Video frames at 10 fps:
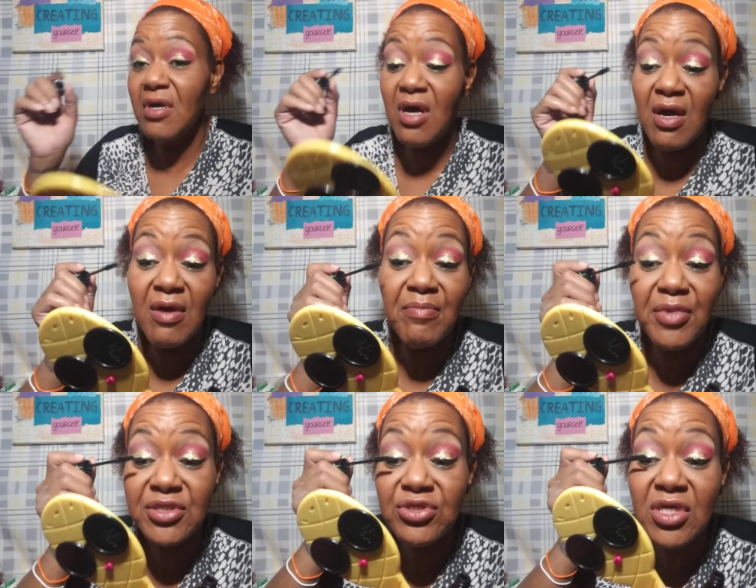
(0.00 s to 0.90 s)
Uh,
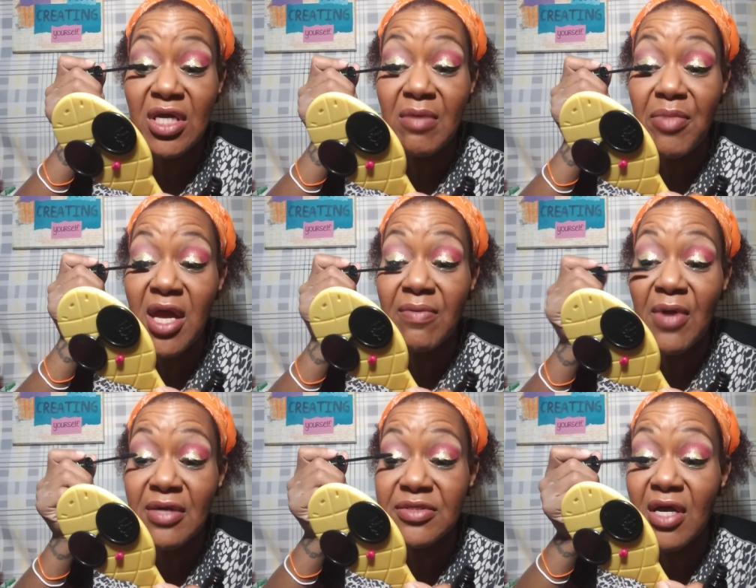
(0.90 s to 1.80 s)
but you didn't get paid
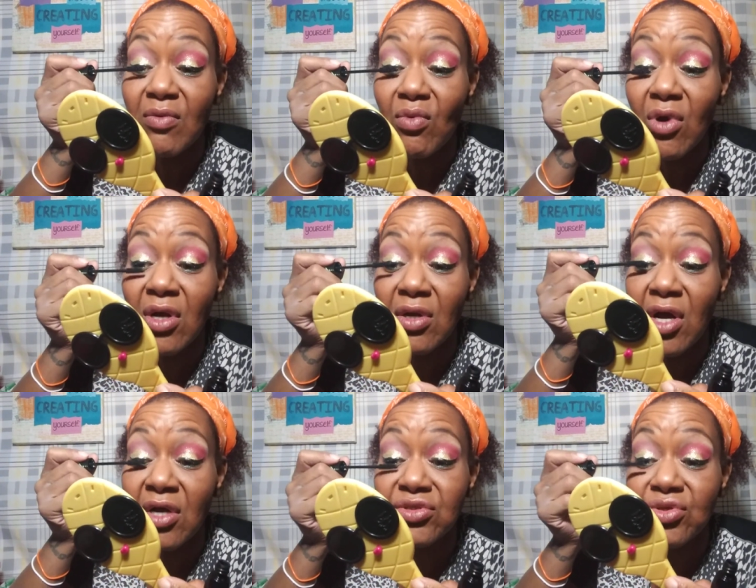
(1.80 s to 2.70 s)
for outside work,
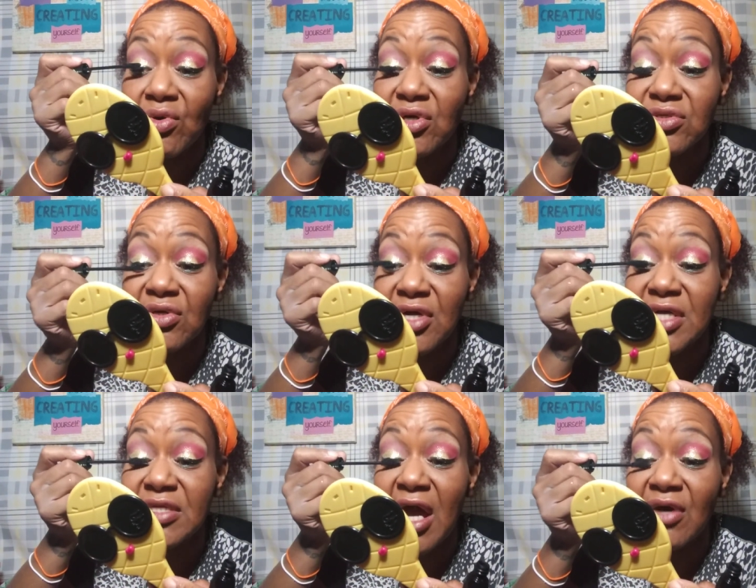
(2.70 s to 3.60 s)
uh, chores, or
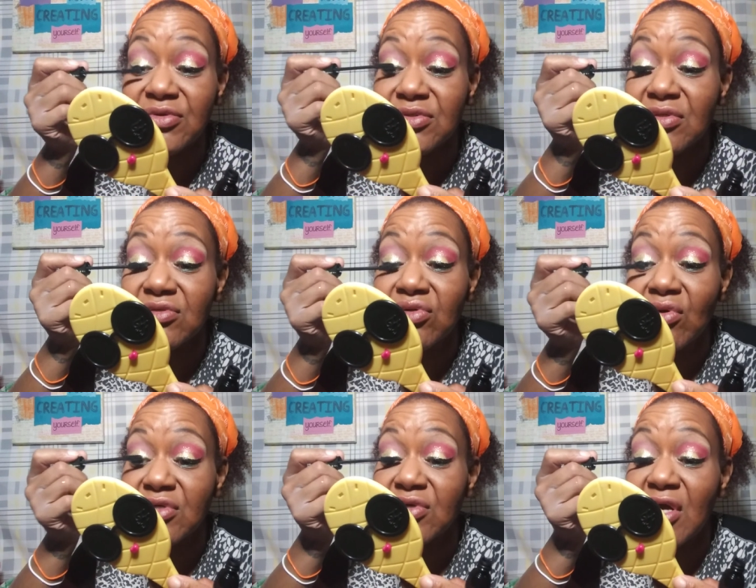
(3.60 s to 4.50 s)
in-house
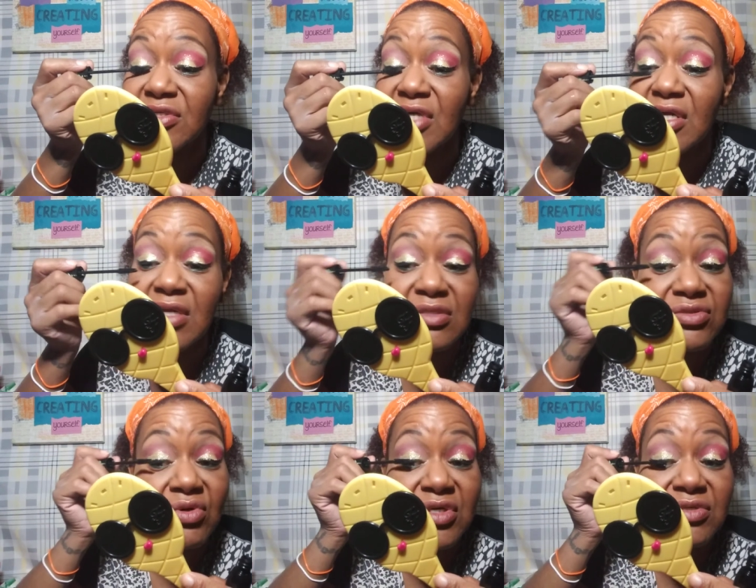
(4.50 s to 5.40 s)
chores, or outside
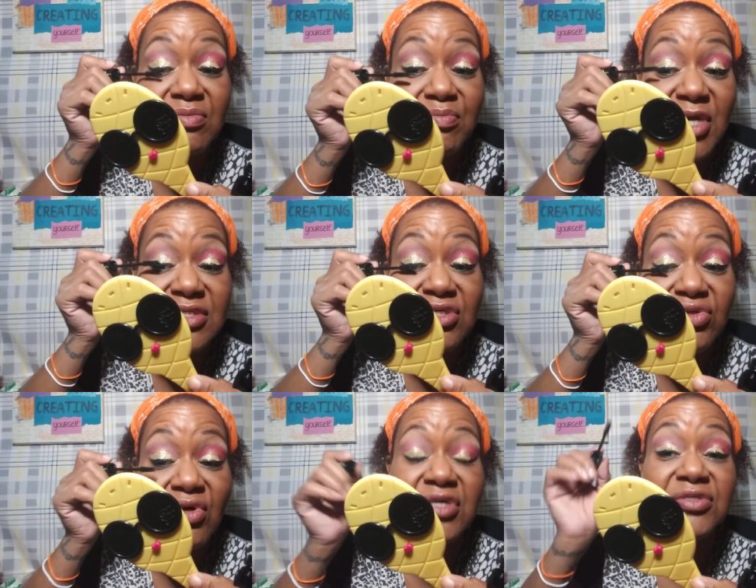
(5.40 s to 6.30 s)
chores. Basic
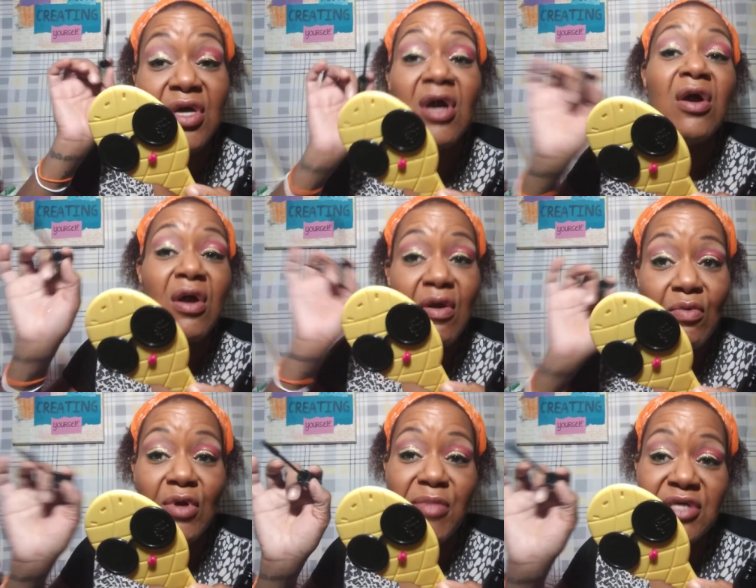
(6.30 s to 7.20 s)
chores
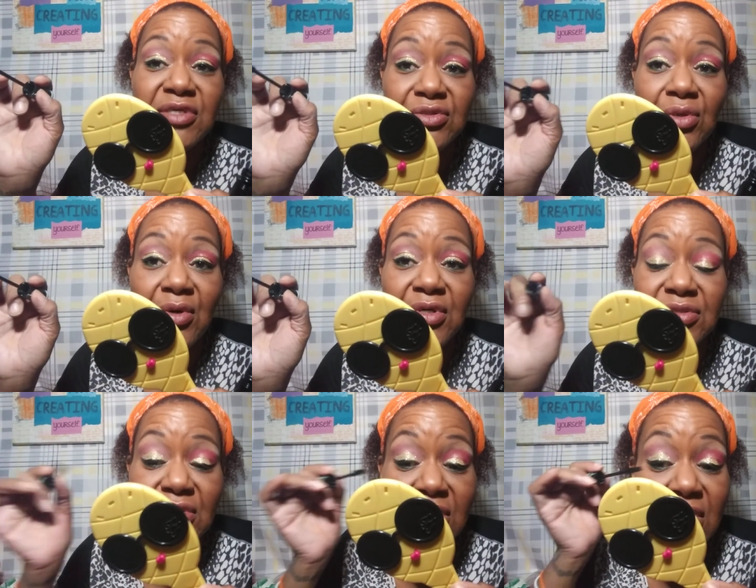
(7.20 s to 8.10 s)
were basic
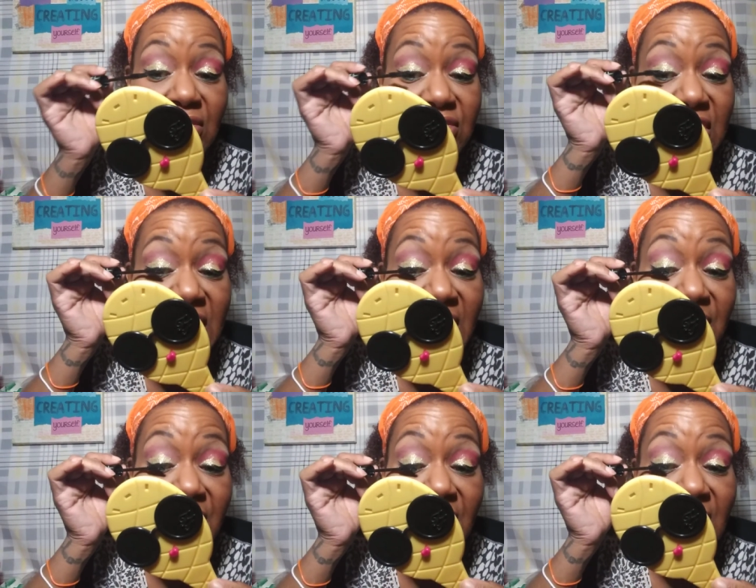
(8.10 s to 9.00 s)
chores. You know, you didn't get
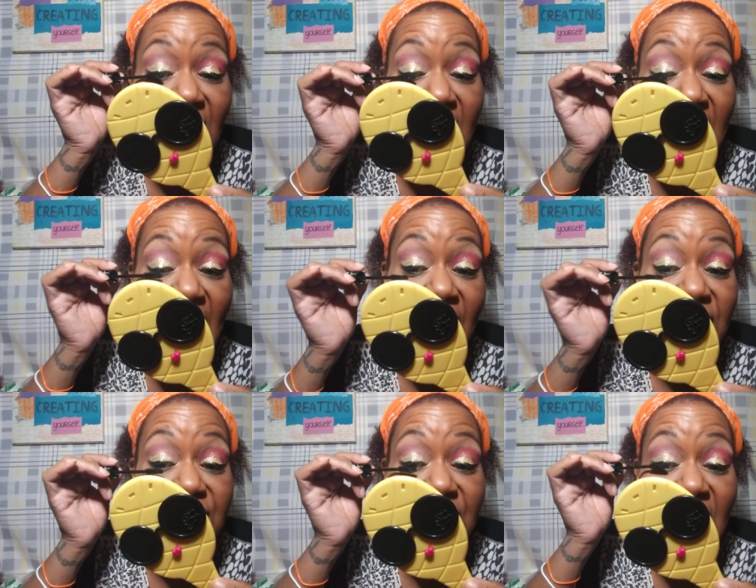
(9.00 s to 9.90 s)
an
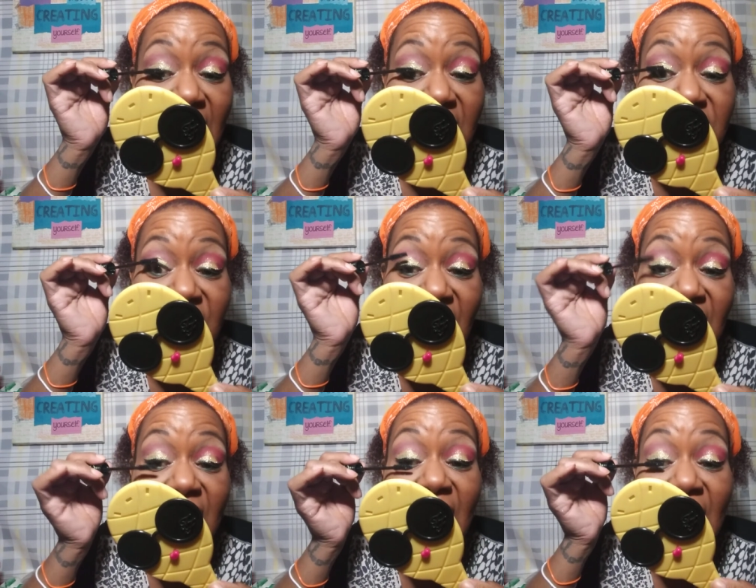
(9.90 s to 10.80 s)
allowance for that. You got
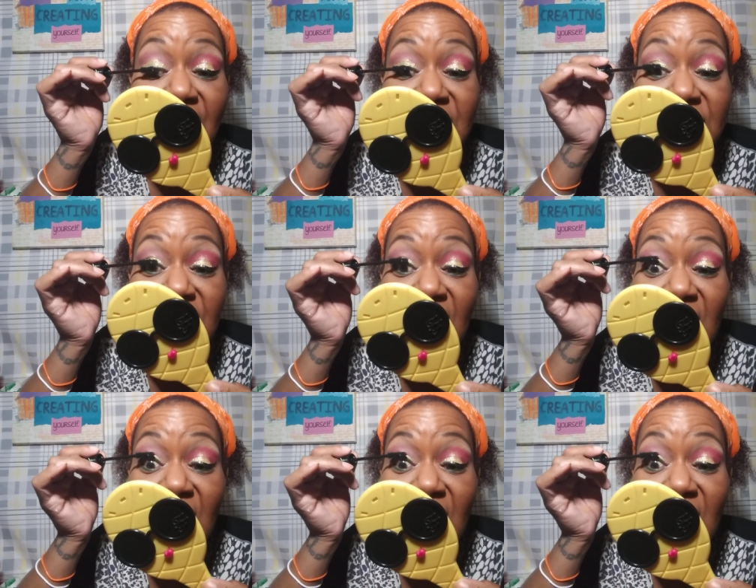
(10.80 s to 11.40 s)
an allowance.